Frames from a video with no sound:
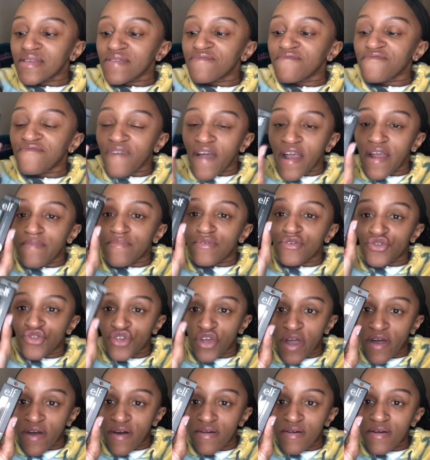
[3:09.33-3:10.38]
Fiber
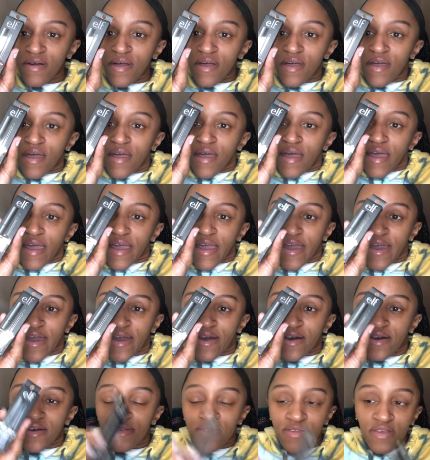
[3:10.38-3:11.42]
Gel.
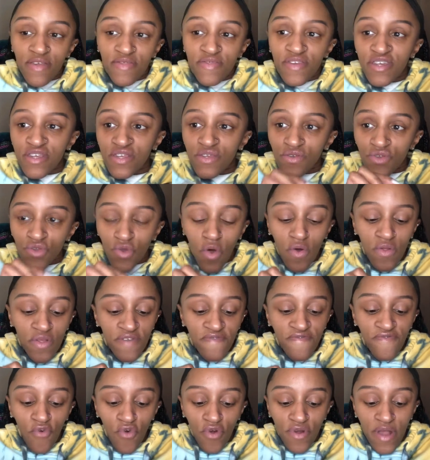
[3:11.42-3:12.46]
And this is only
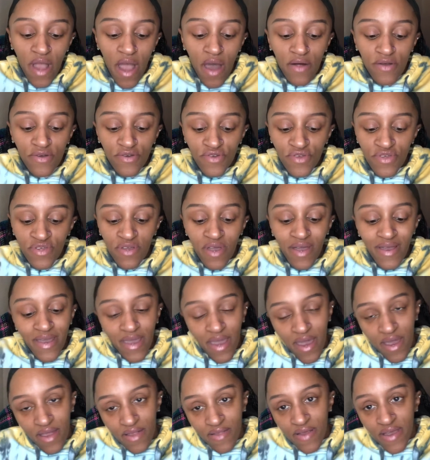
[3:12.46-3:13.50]
$4.
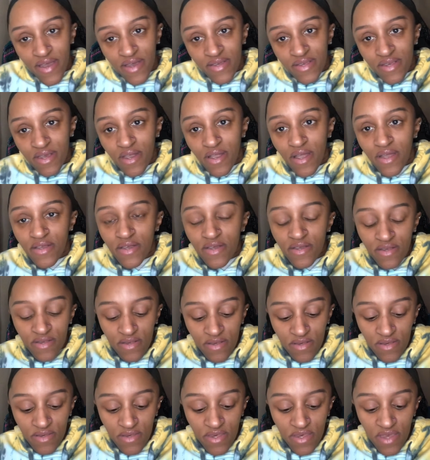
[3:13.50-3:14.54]
Again, like I said, I
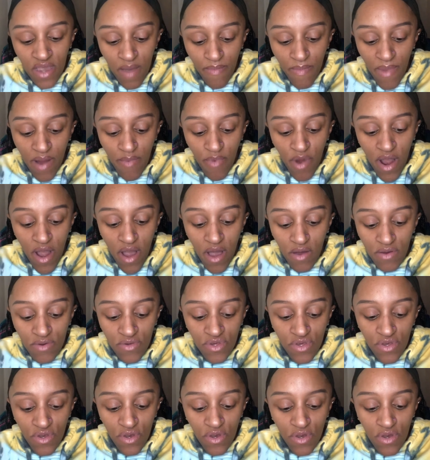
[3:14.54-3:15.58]
didn't set my
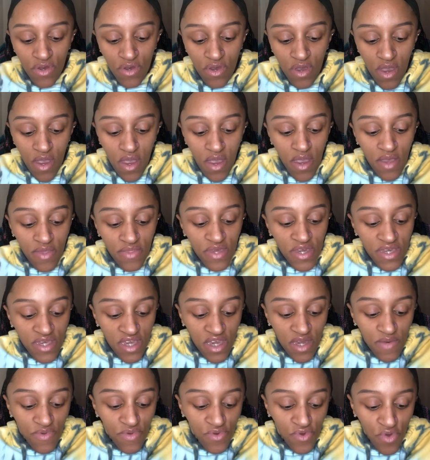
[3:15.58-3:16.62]
brows. This
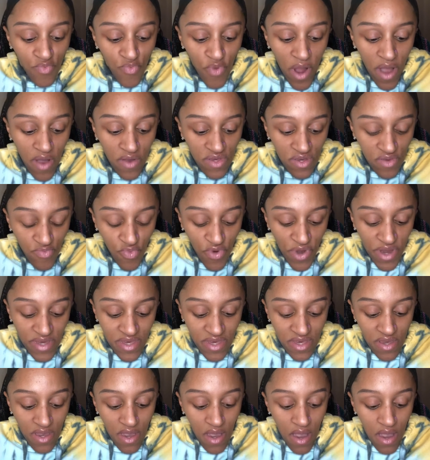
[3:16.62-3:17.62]
keeps your brows in place.